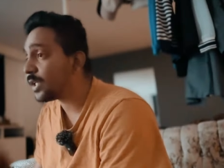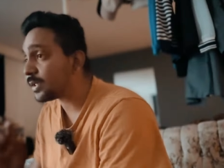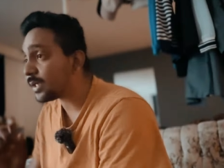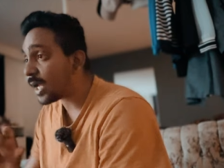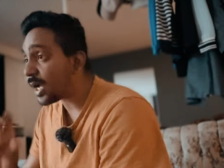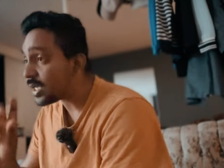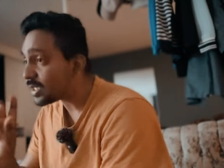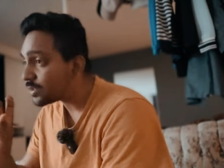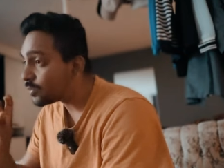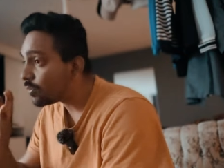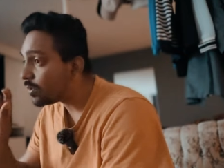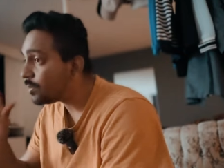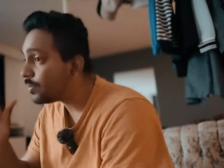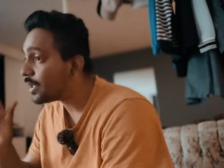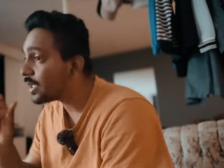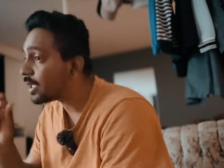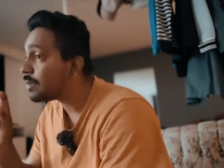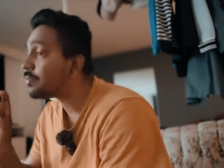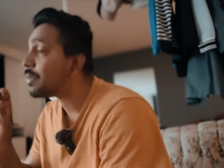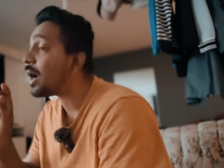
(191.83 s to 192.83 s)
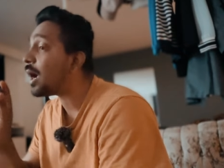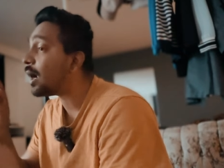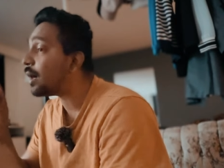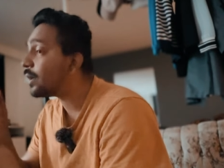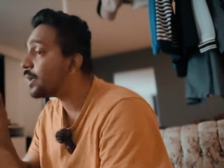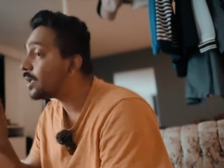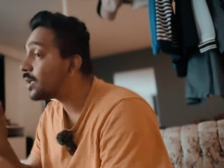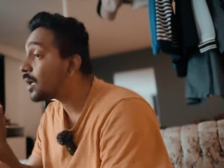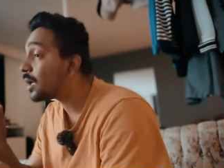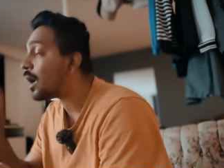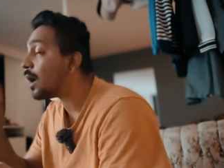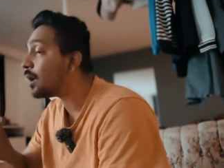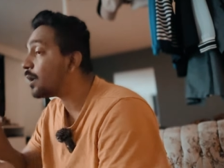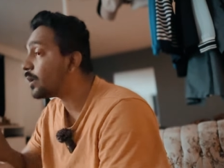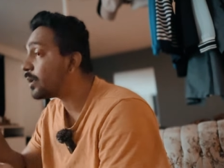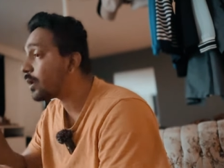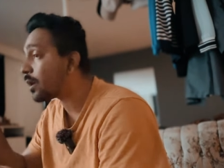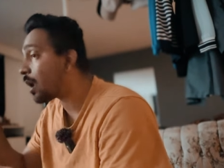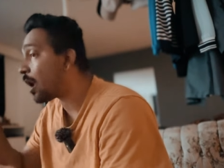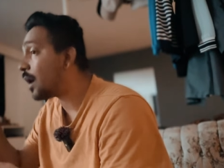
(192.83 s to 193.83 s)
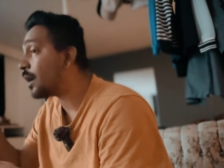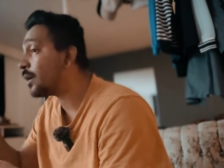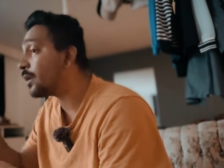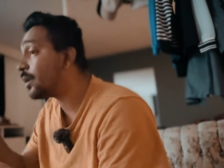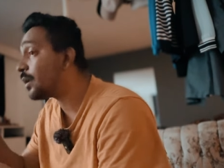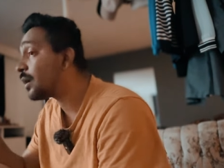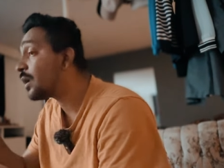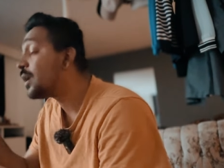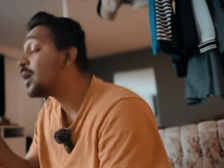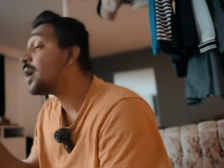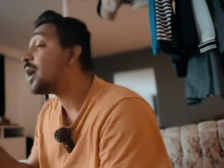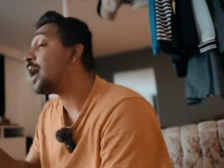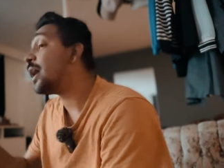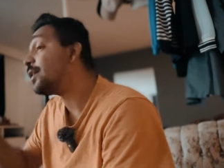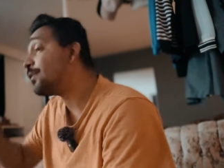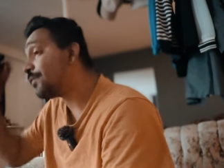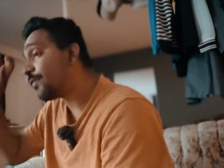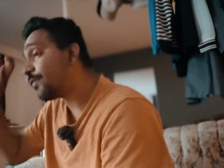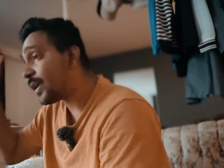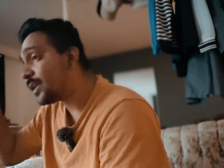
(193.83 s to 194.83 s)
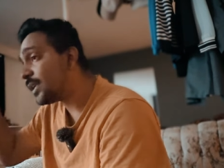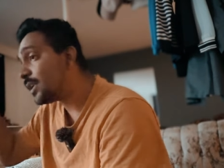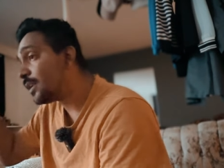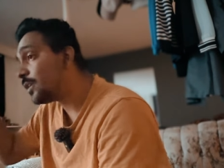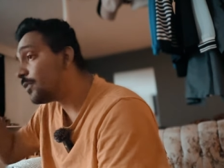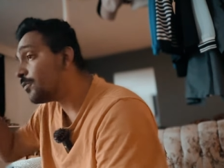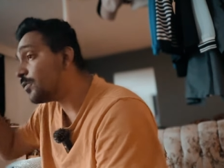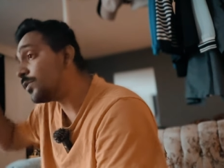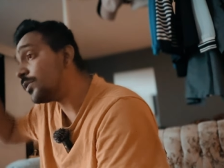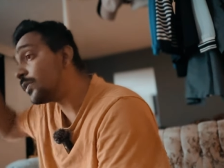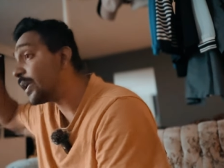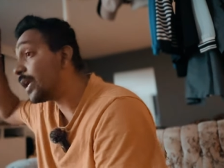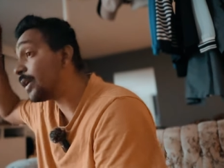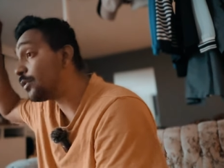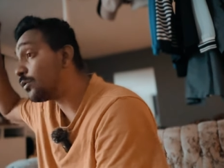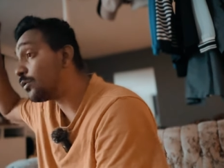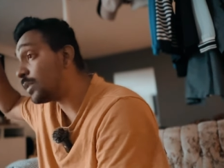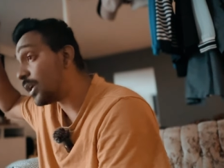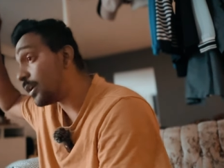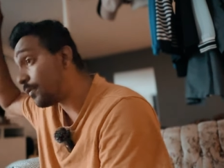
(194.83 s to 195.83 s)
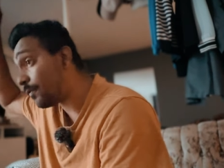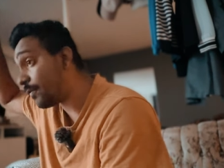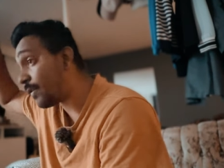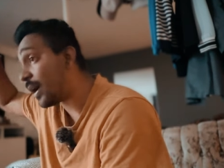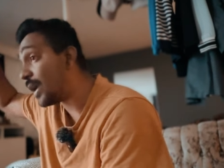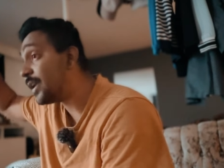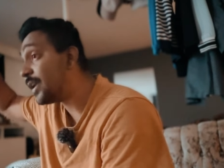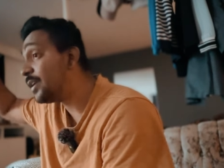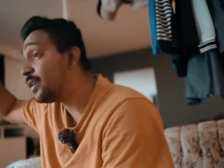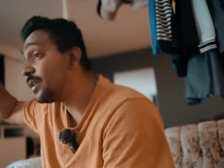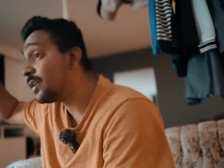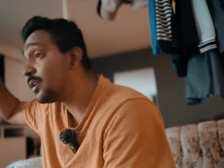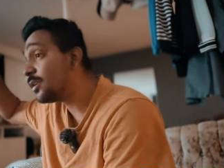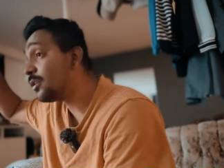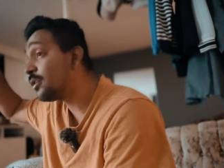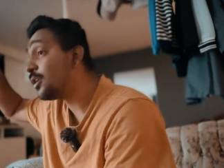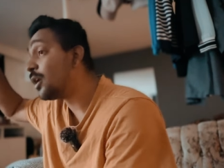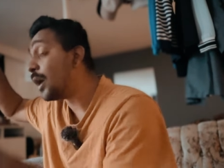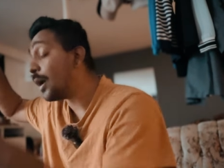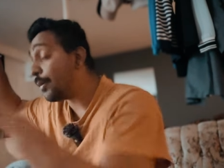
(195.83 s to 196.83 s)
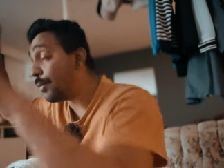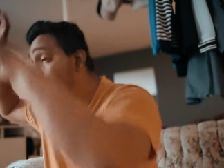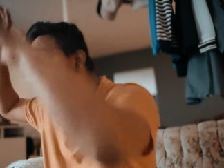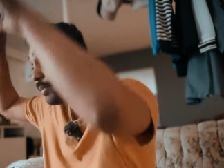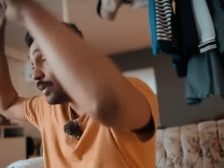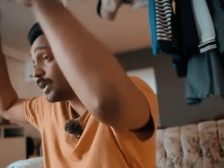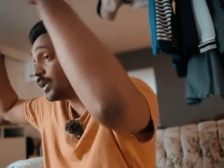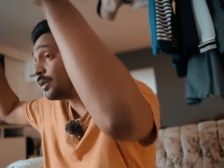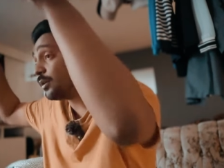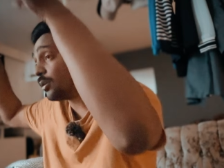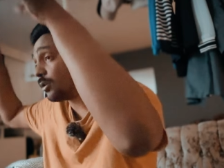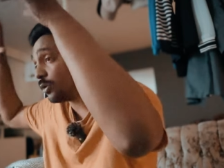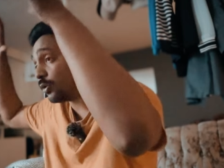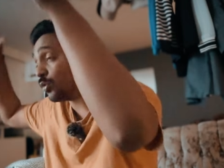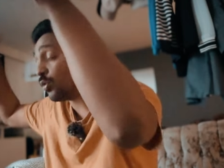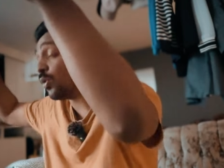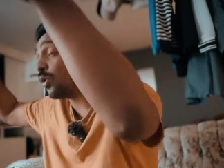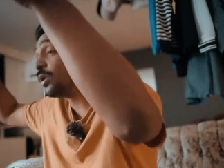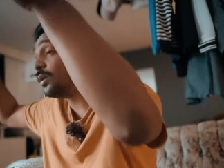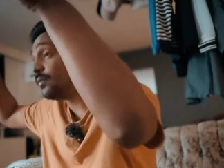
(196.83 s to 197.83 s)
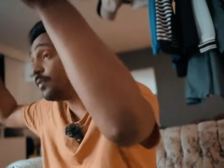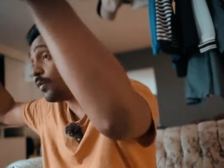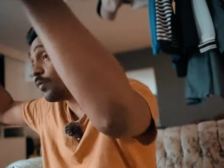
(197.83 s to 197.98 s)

the task will become harder harder harder and finally we'll get to that final big goal we